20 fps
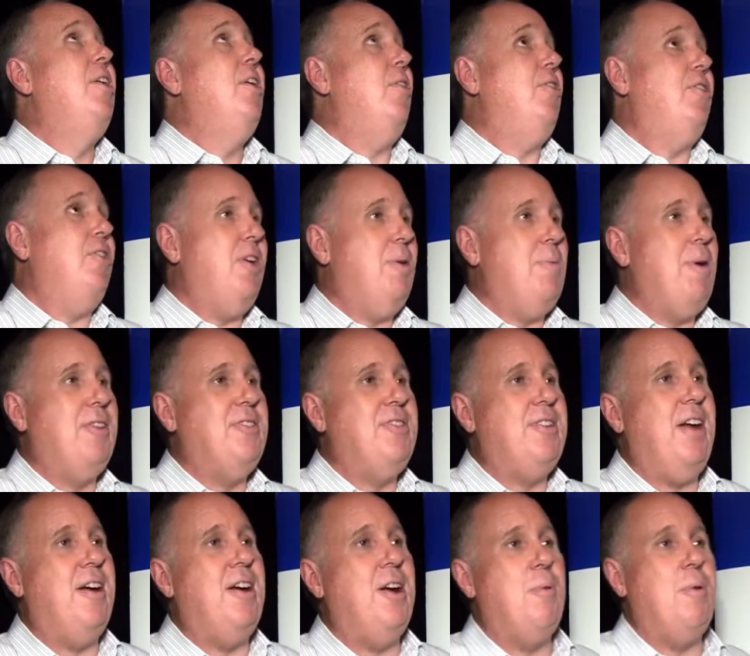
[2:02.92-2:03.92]
Dirty
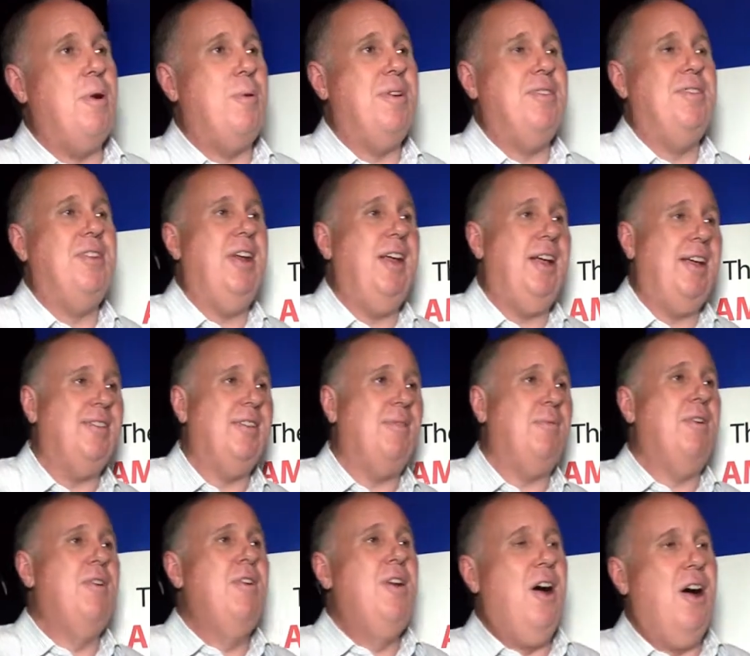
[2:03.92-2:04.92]
Monstera, where we're sitting, has
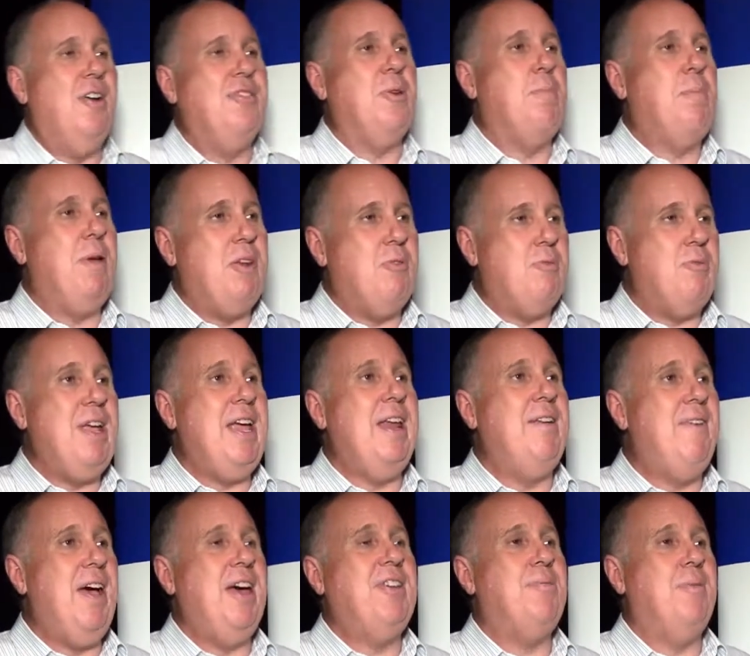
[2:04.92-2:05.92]
also been a
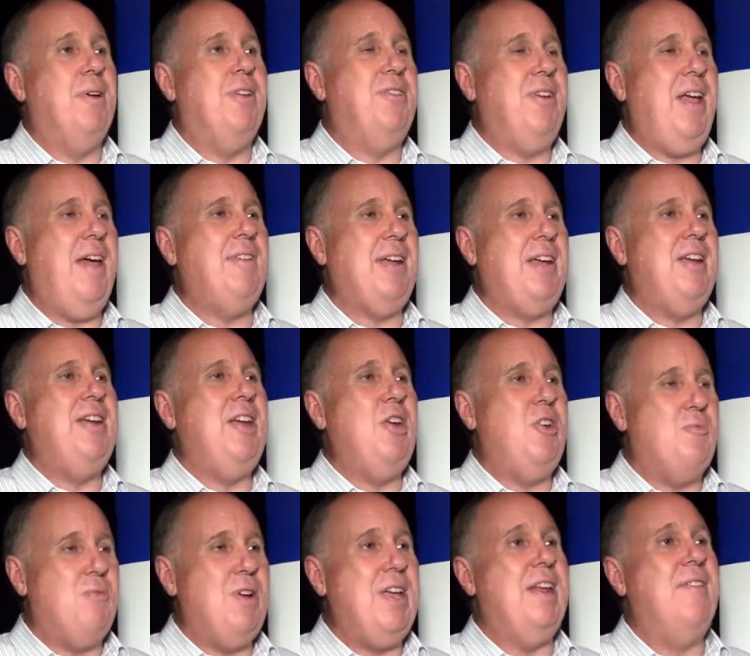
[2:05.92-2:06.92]
reinvestment. So you have to continue
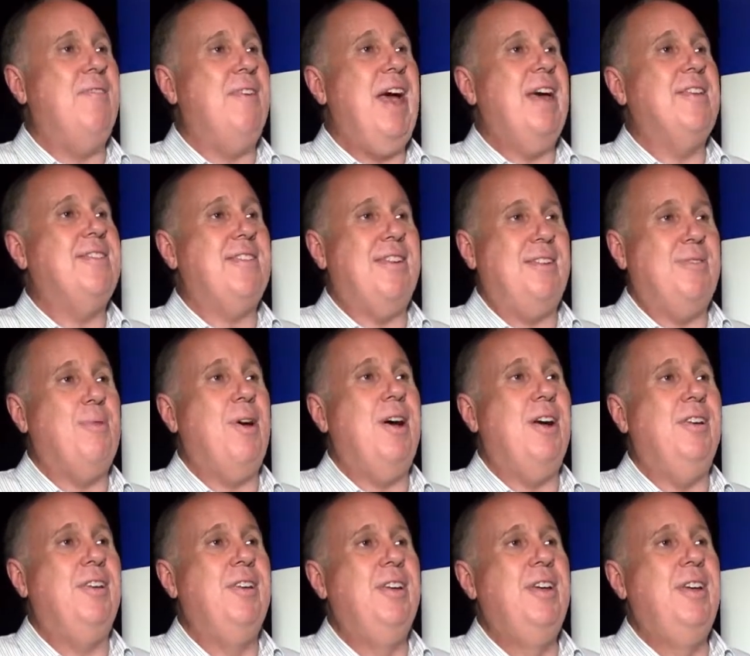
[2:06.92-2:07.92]
to reinvest as
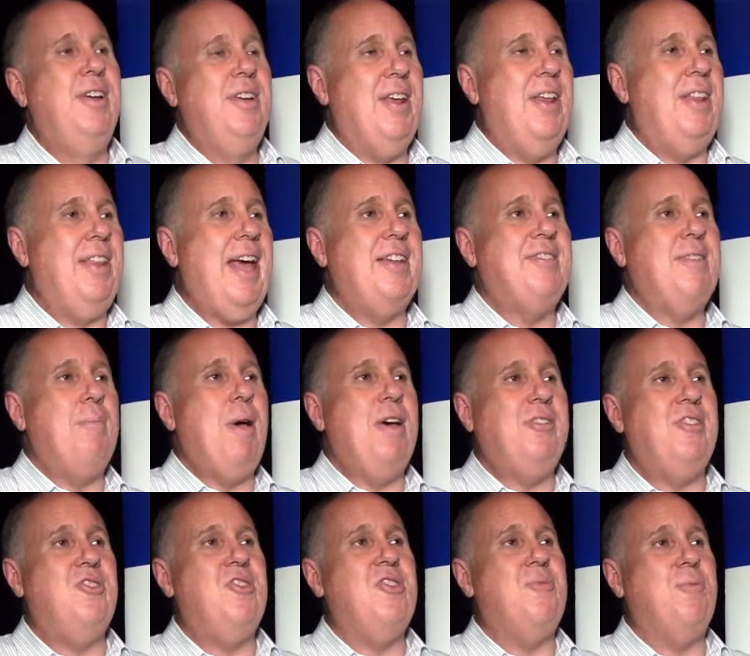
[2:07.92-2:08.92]
well. So I think that's a
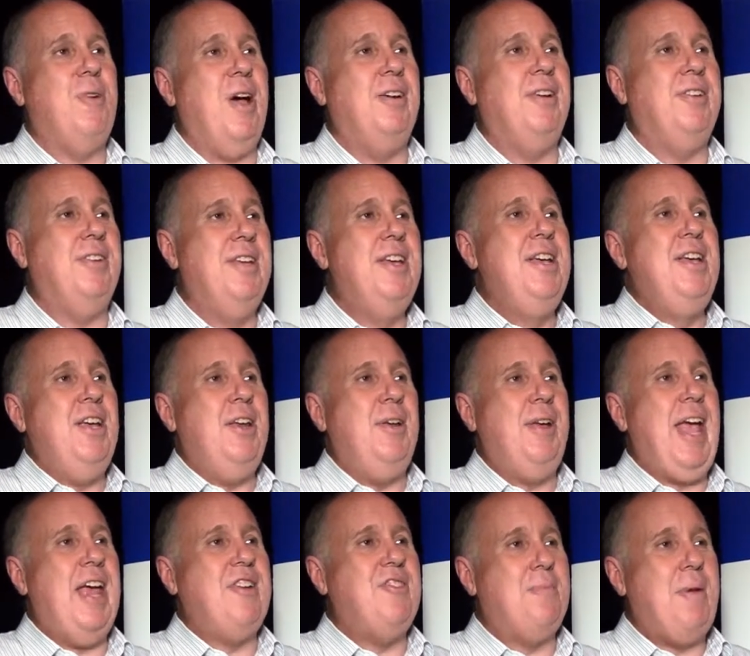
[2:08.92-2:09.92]
message as well. You
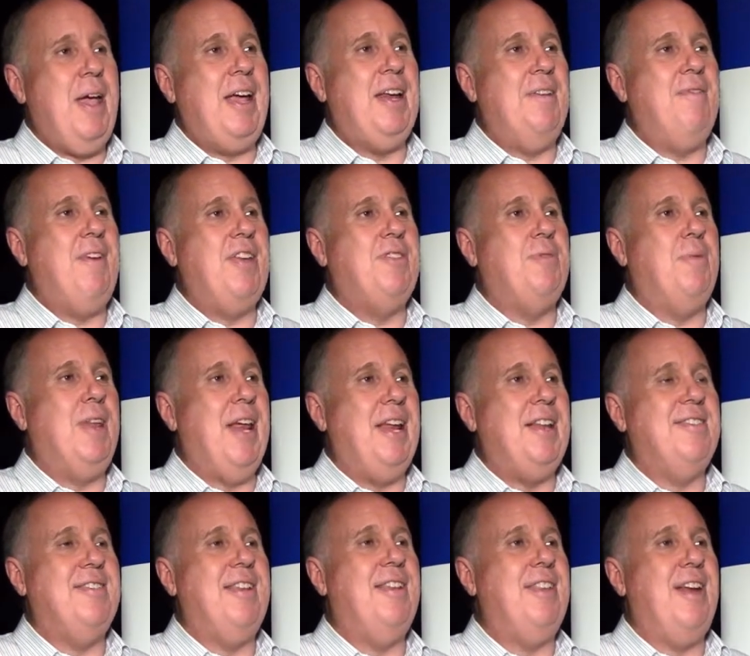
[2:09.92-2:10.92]
can't just make an investment, let
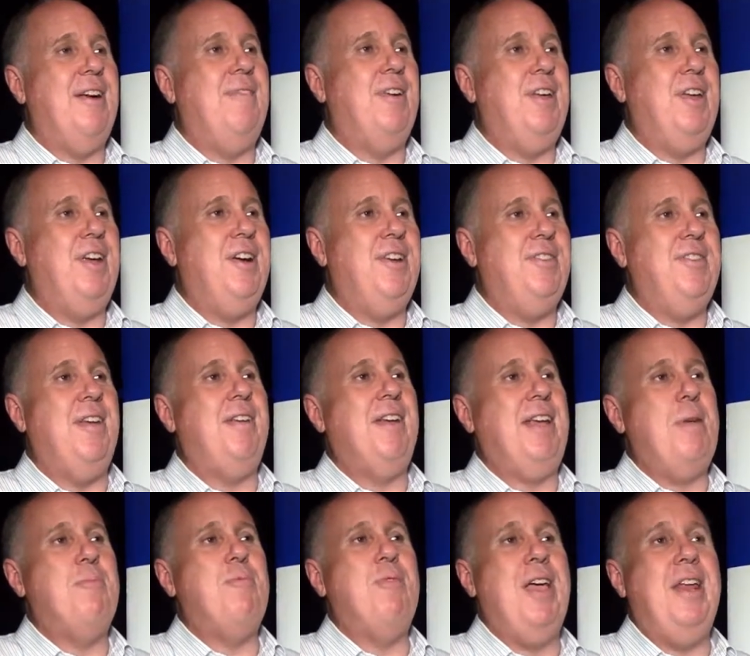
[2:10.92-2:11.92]
it sit there for years. You have to
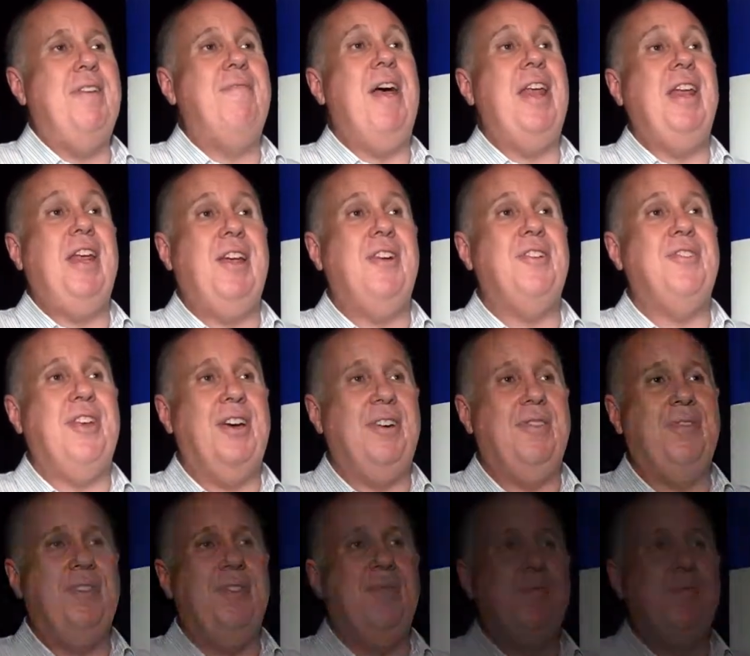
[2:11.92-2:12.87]
keep reinventing yourself.